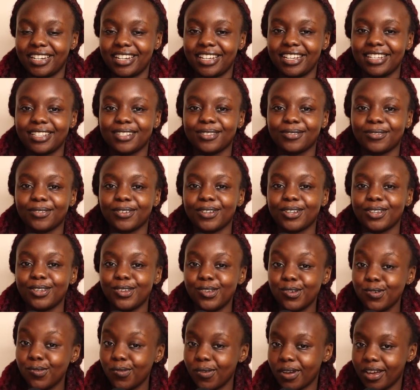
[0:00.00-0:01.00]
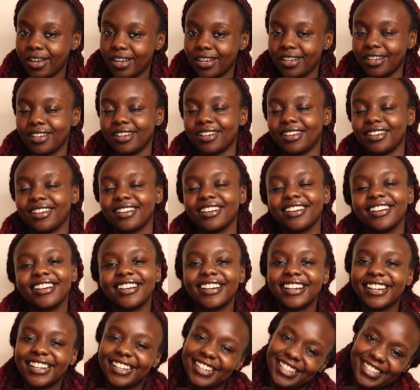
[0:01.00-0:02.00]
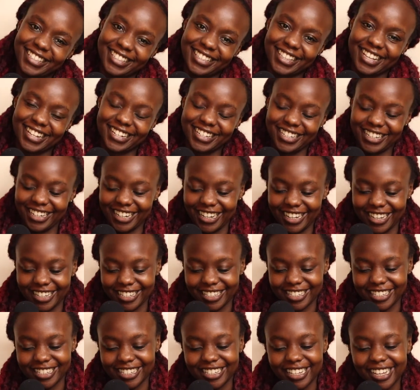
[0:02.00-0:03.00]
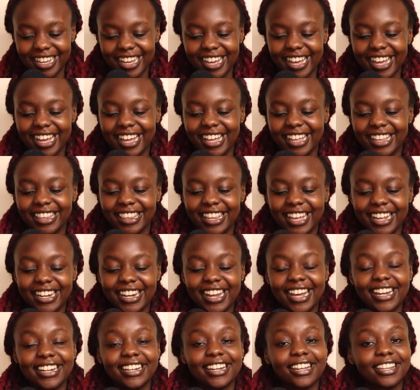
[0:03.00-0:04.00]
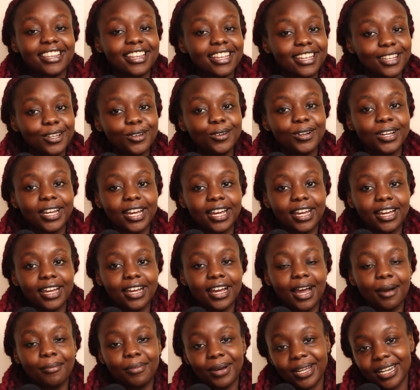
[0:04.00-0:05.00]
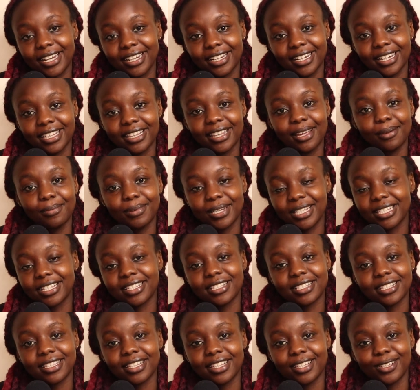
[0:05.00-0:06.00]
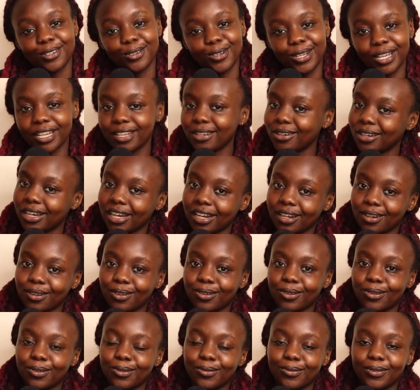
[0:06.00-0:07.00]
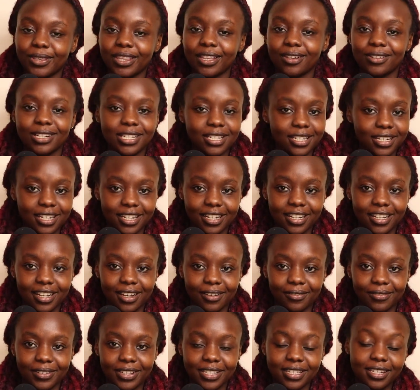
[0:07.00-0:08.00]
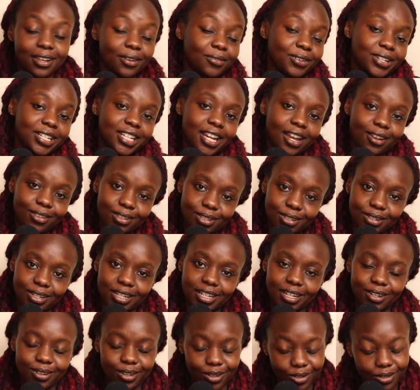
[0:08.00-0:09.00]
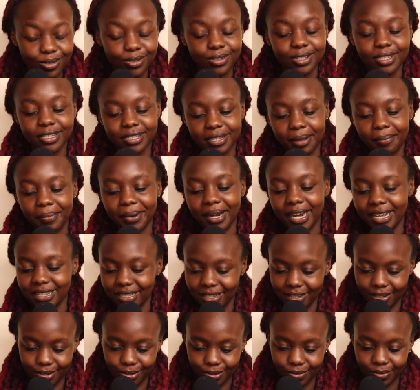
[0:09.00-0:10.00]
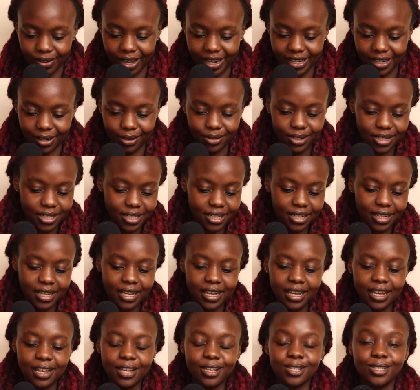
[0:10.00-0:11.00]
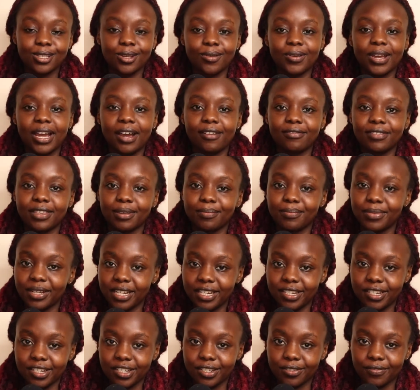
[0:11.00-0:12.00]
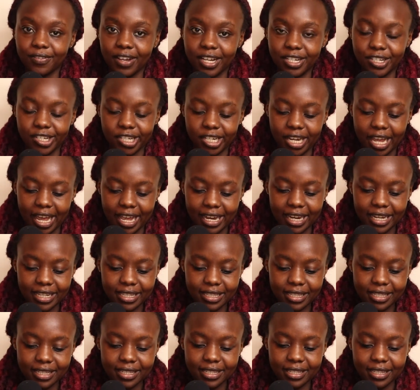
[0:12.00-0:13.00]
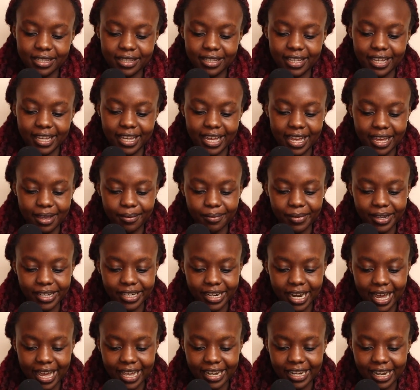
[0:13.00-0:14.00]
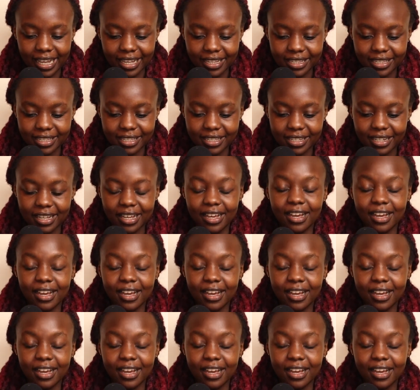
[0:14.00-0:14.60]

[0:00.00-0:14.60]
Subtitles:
days. For Niue is 30 days. Then under the UK, apparently there are places in the UK you can go without needing a visa, which I also didn't know. It was surprising to find out. So we have the British Virgin Islands, the Cayman Islands,